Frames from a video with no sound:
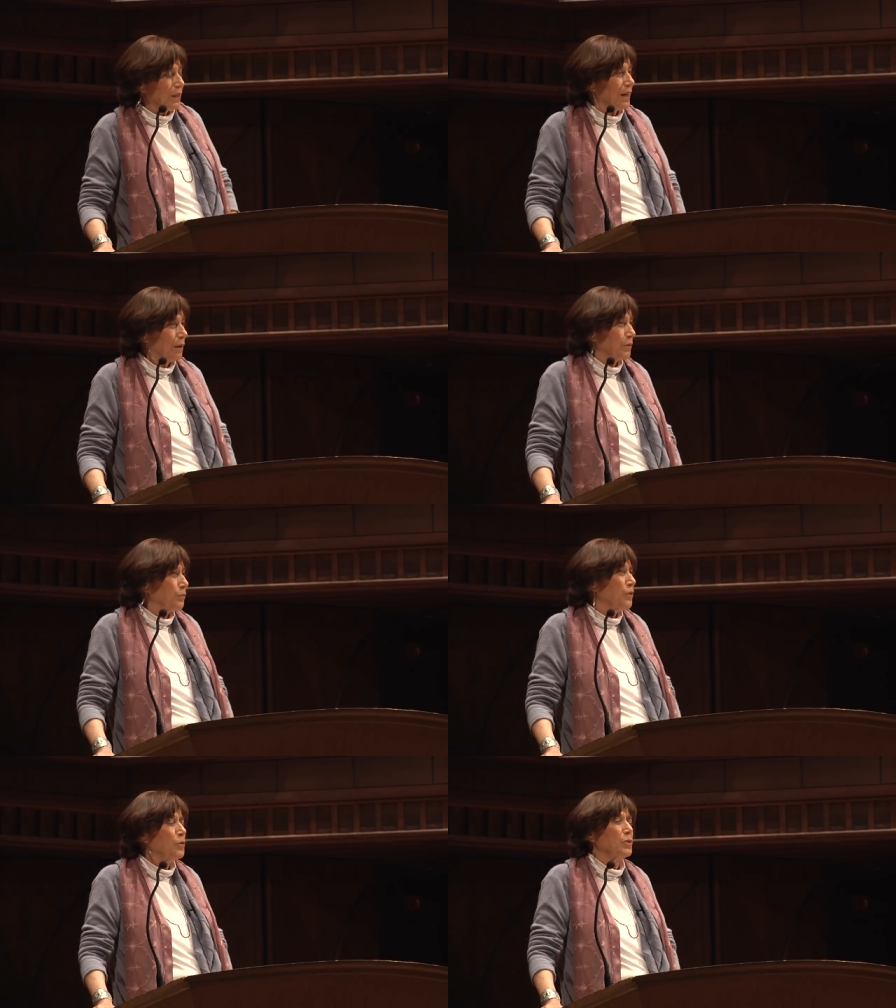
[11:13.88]
come, but
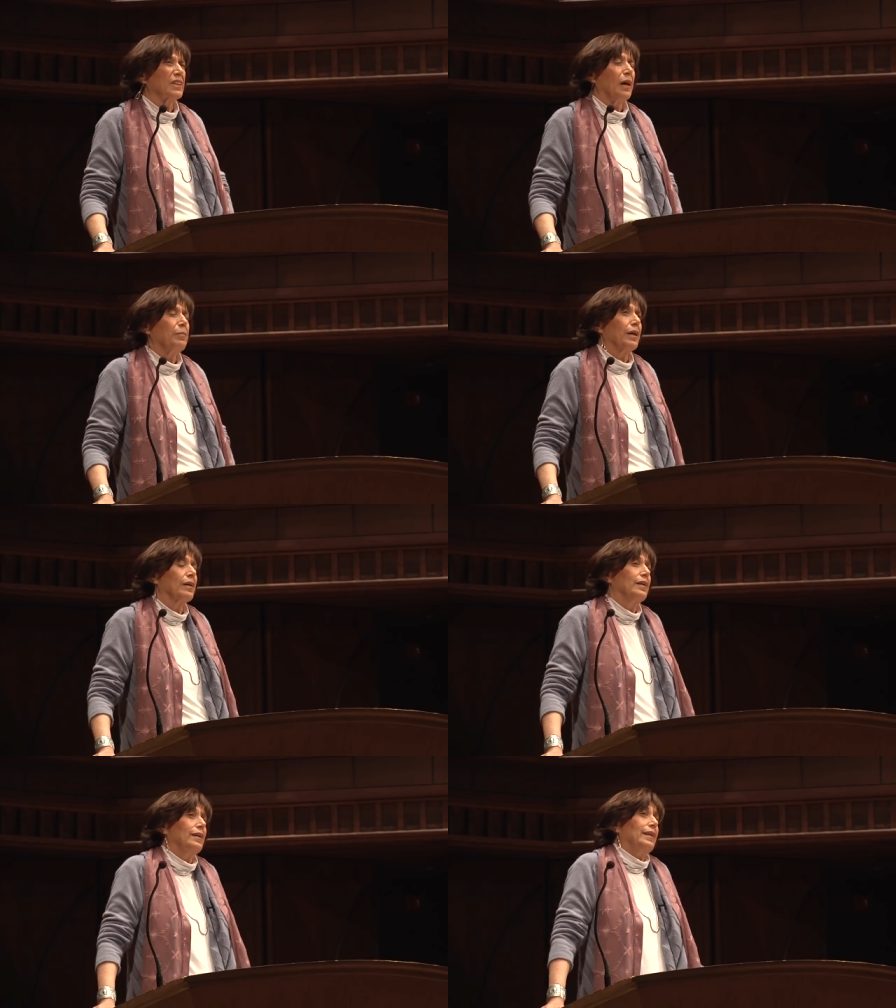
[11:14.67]
we knew was coming.
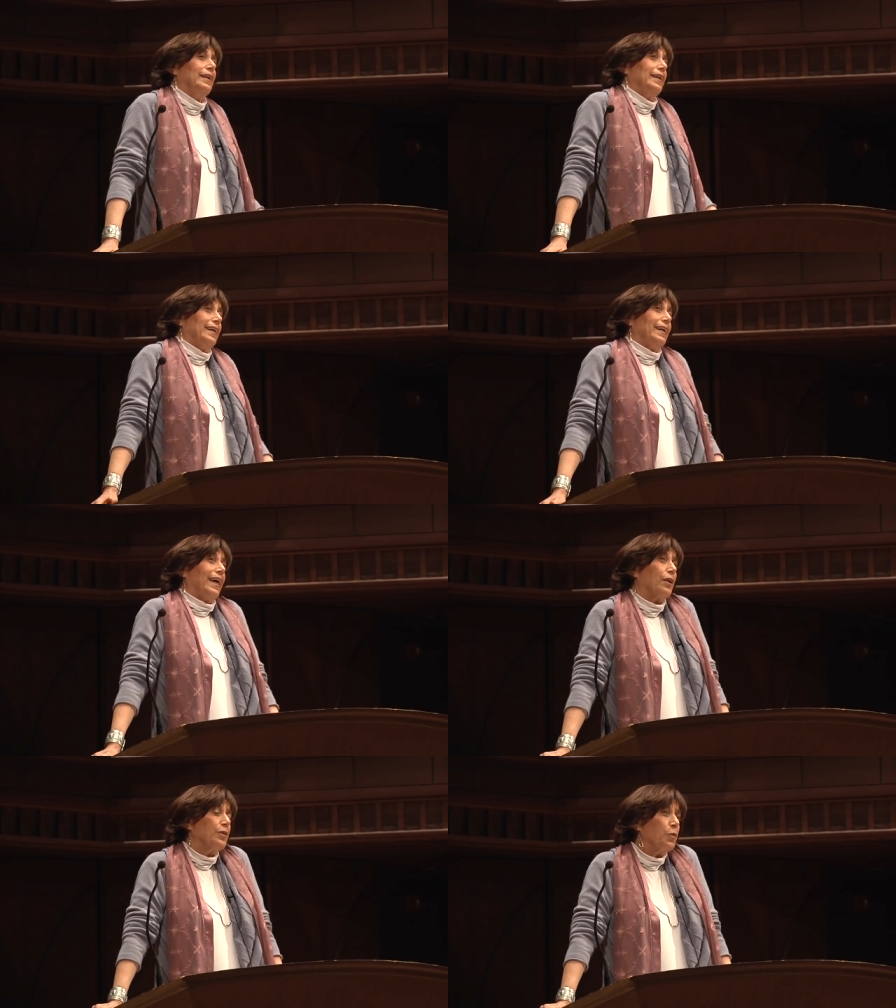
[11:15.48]

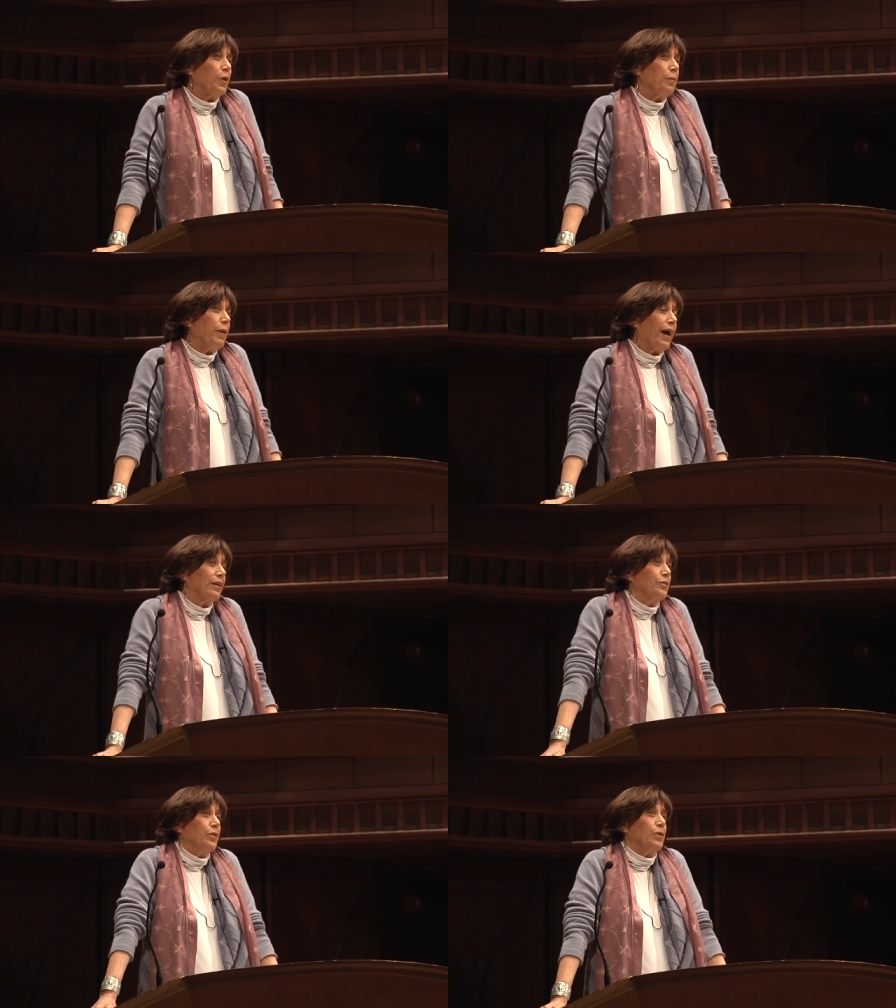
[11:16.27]
And on the way
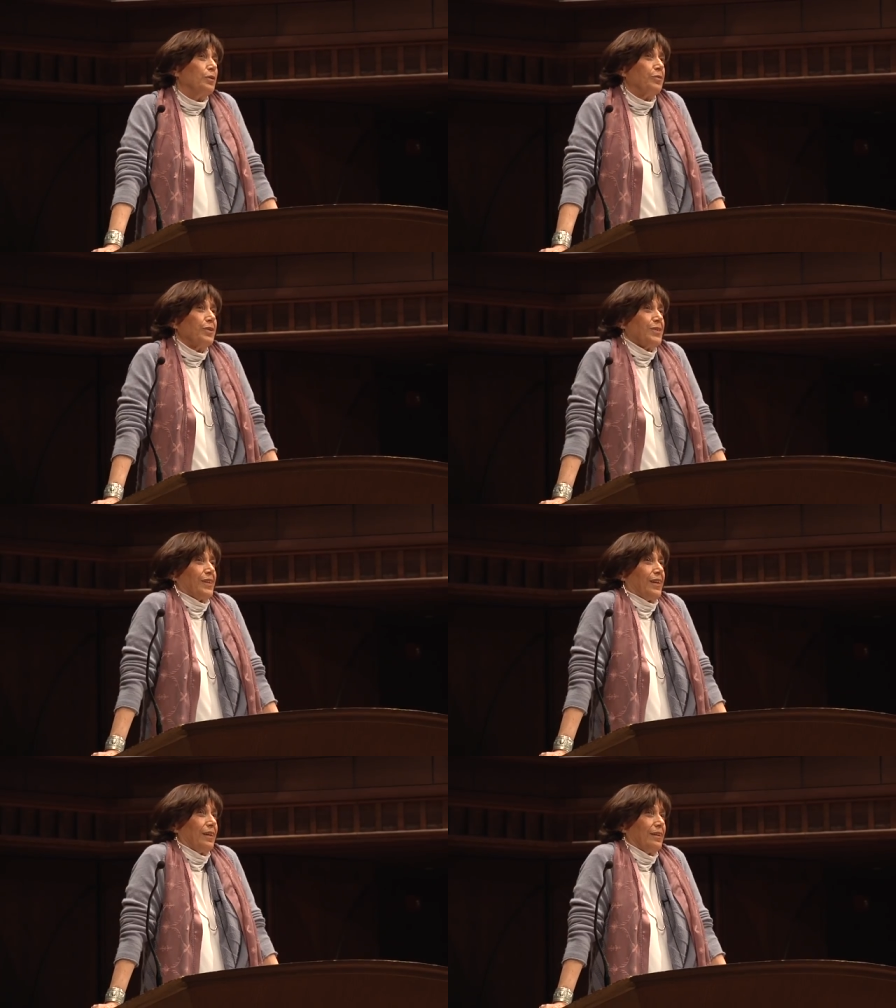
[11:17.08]
back to the
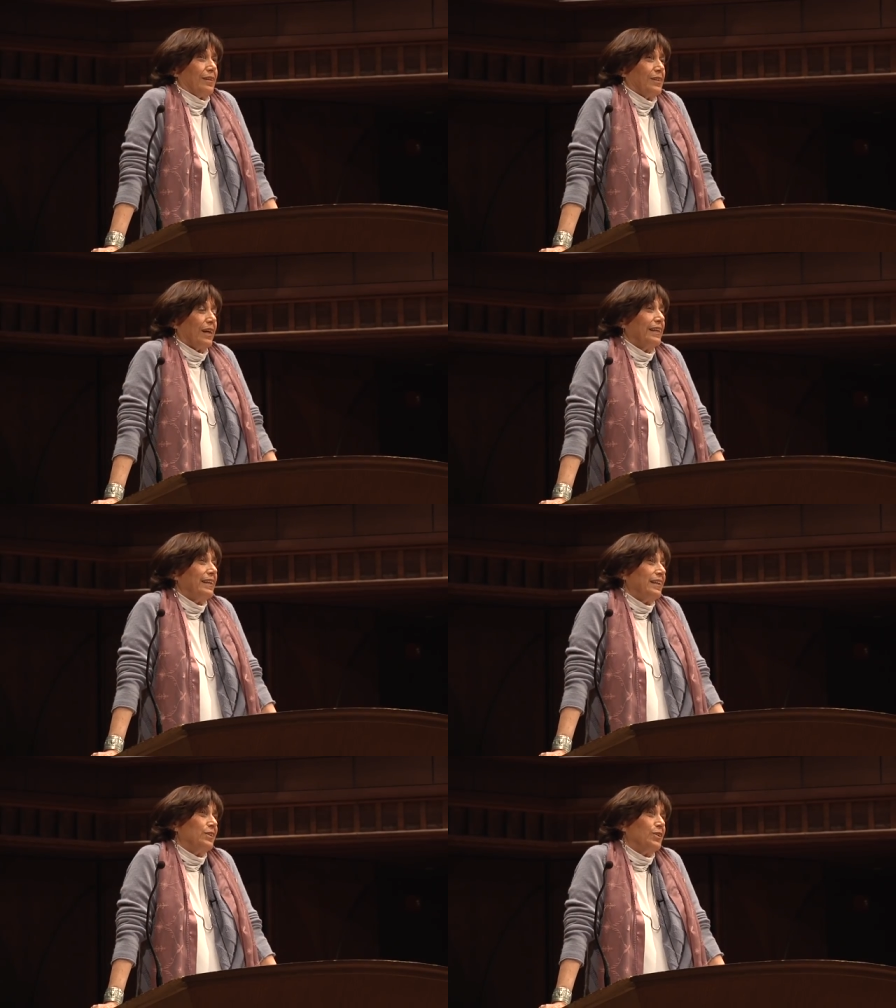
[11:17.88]
university,
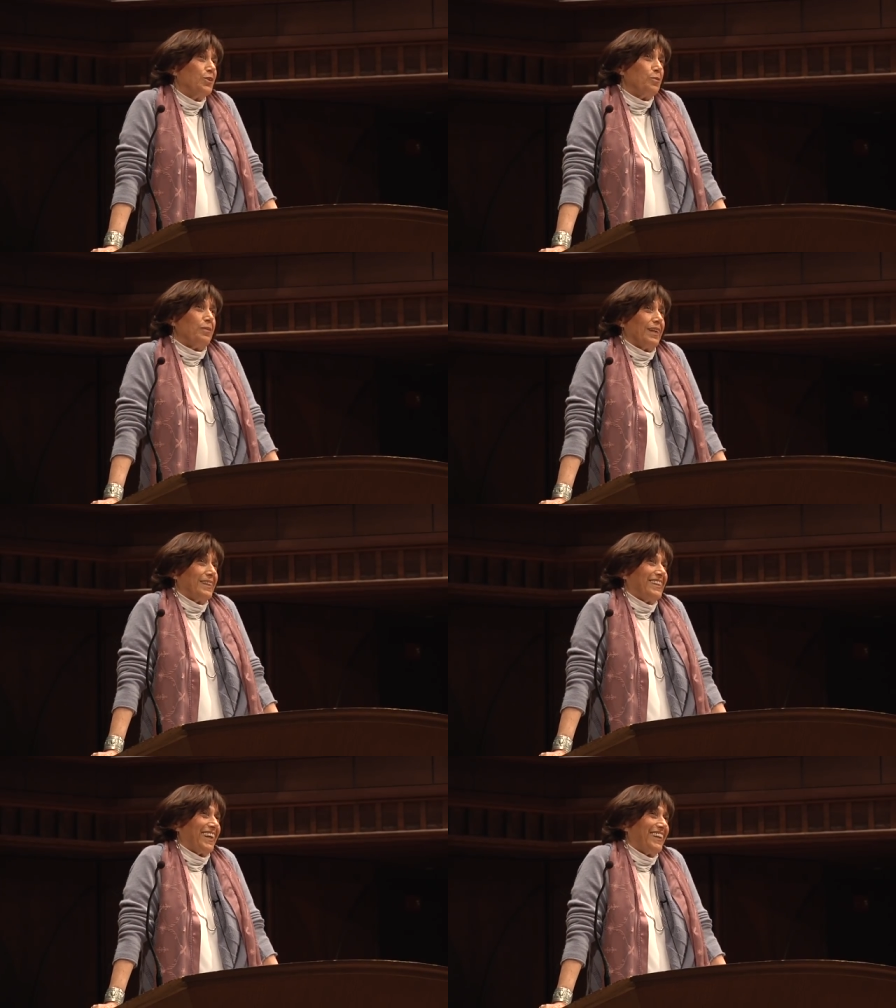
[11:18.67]
Ramdas turned to me and
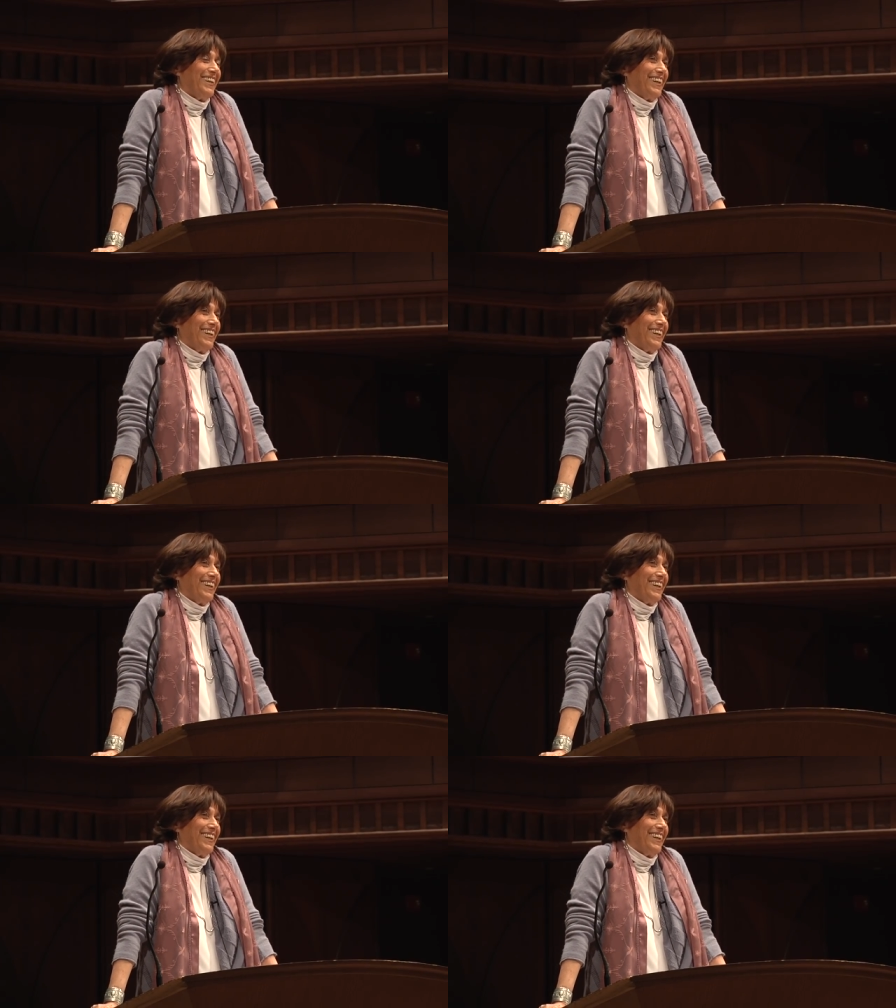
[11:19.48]
said,